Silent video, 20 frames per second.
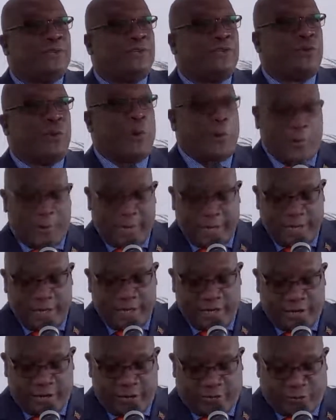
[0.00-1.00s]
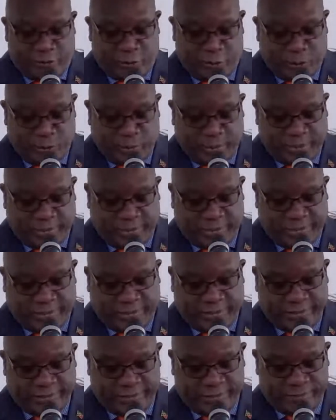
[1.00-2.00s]
to our elderly
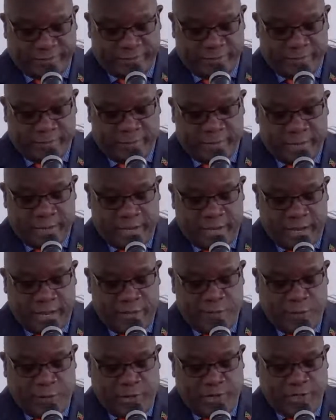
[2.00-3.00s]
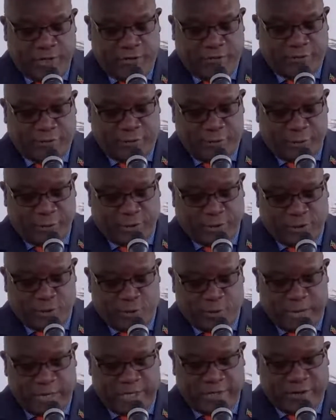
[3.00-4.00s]
folks. I want, of course,
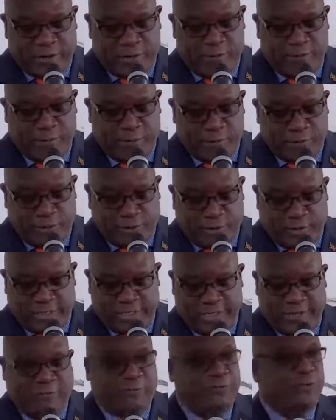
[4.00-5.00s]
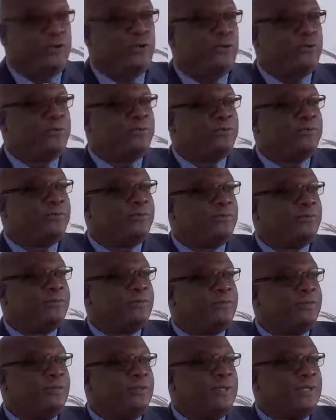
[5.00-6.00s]
to welcome all of you.
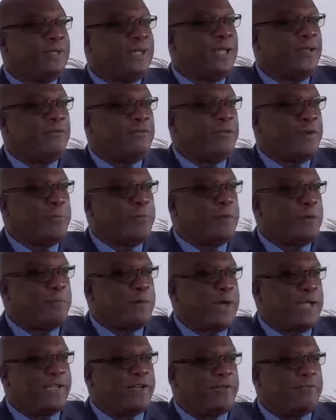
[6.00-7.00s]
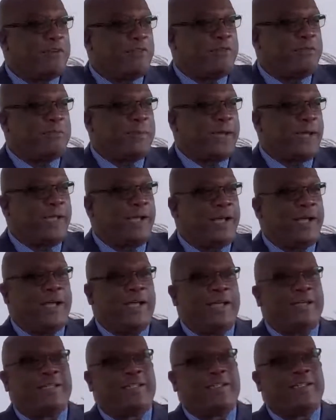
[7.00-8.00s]
And from the bottom of my
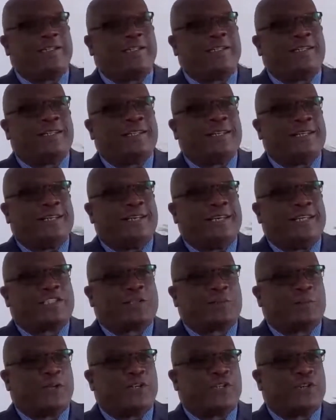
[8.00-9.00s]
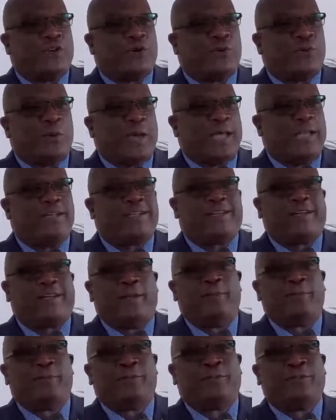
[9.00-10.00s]
heart, a special
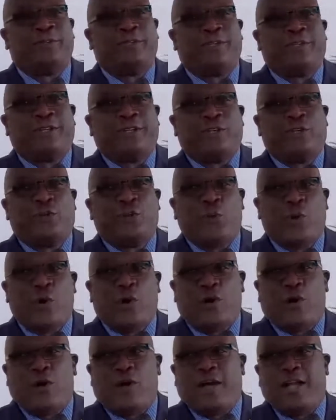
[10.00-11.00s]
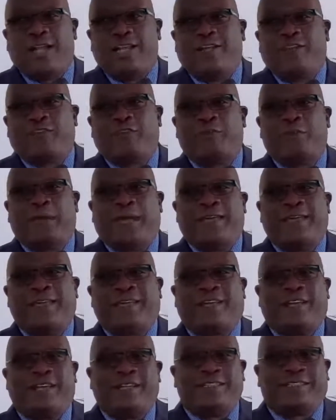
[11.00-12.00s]
welcome to all of my
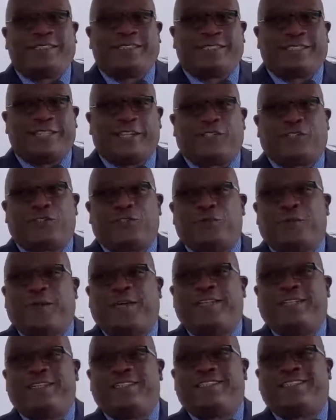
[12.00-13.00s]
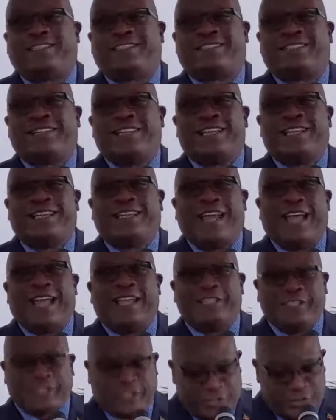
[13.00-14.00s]
constituents.
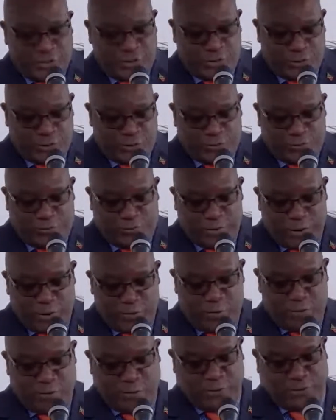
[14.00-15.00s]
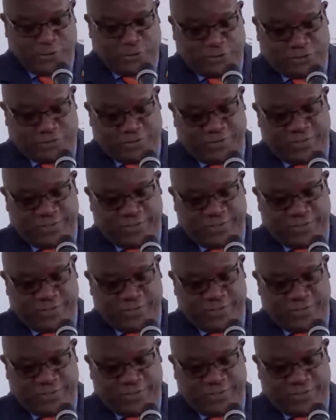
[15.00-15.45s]
Thank you very much